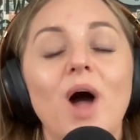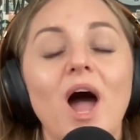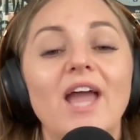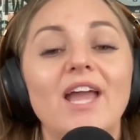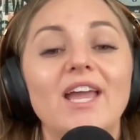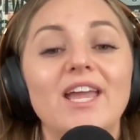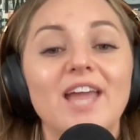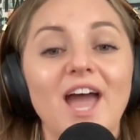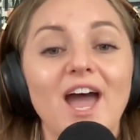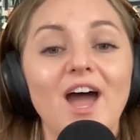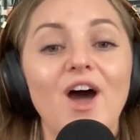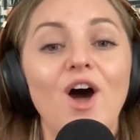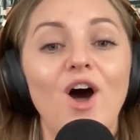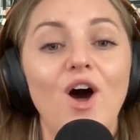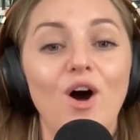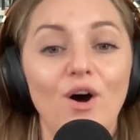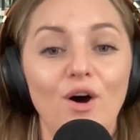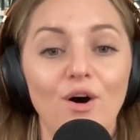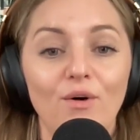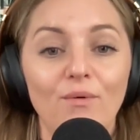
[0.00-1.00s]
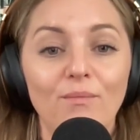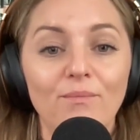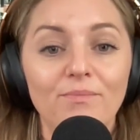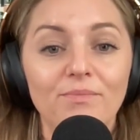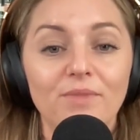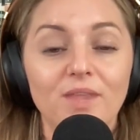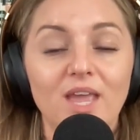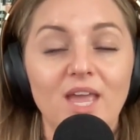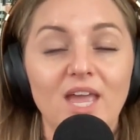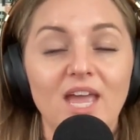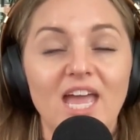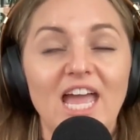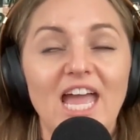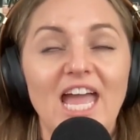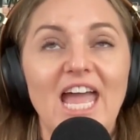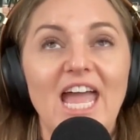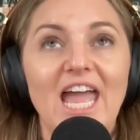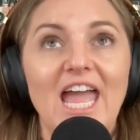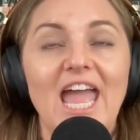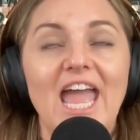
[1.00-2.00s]
I get home
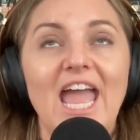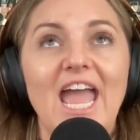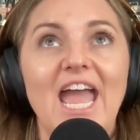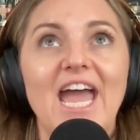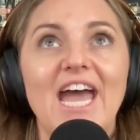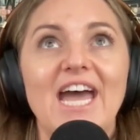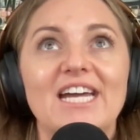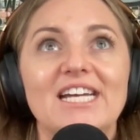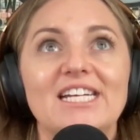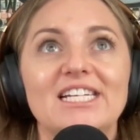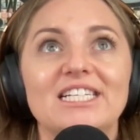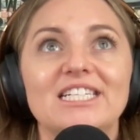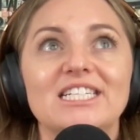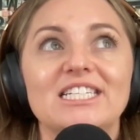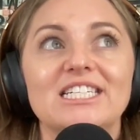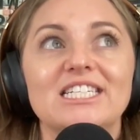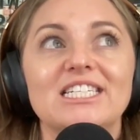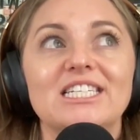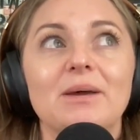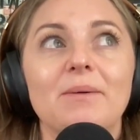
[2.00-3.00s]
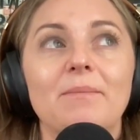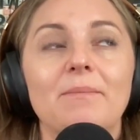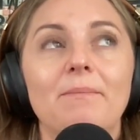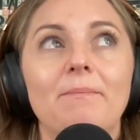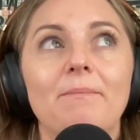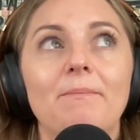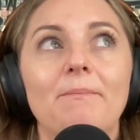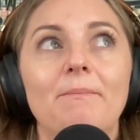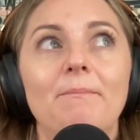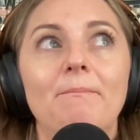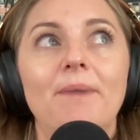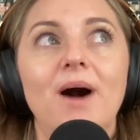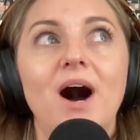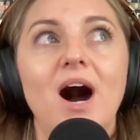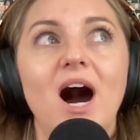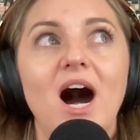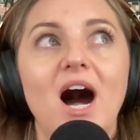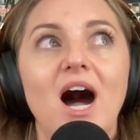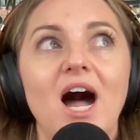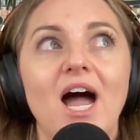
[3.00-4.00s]
and
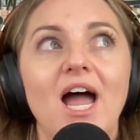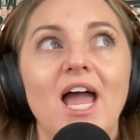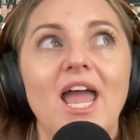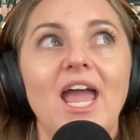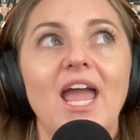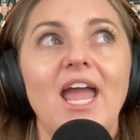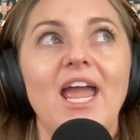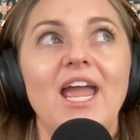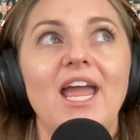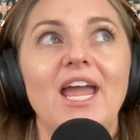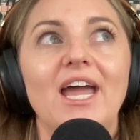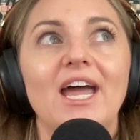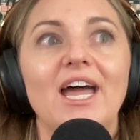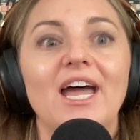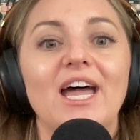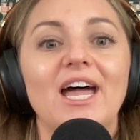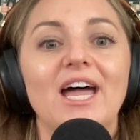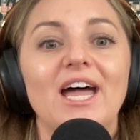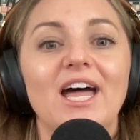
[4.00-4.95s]
I